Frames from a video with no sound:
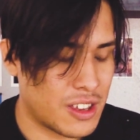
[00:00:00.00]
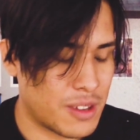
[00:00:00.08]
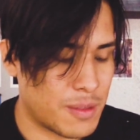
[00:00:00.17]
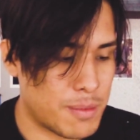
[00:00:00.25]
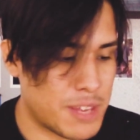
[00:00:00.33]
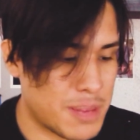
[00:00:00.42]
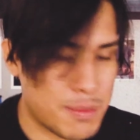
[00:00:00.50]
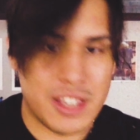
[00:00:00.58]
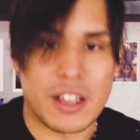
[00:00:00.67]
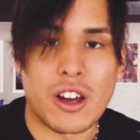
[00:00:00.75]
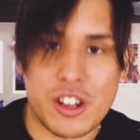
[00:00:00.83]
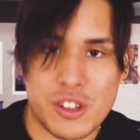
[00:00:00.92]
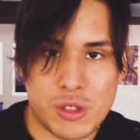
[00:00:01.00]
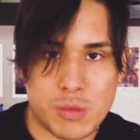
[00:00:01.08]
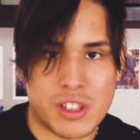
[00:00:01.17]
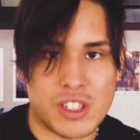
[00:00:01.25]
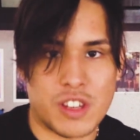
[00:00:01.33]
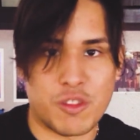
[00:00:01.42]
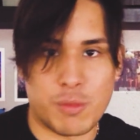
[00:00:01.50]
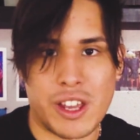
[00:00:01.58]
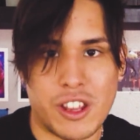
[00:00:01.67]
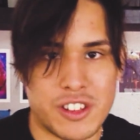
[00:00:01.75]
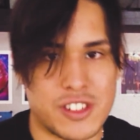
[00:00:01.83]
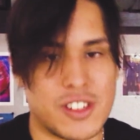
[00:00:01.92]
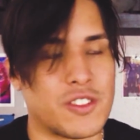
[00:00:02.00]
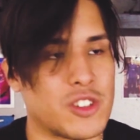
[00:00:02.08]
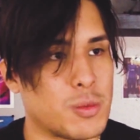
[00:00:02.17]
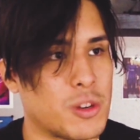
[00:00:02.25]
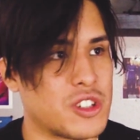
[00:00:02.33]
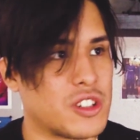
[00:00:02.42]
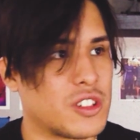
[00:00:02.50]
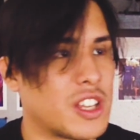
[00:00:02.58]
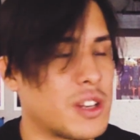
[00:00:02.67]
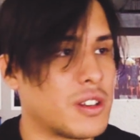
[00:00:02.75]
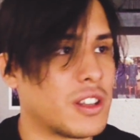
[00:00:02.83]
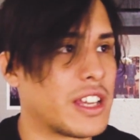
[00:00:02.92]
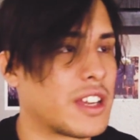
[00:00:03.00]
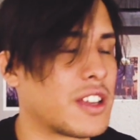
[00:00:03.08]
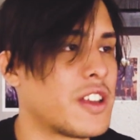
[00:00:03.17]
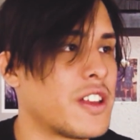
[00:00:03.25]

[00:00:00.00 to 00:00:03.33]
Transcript: me being honest with myself, and my honest self-expression can like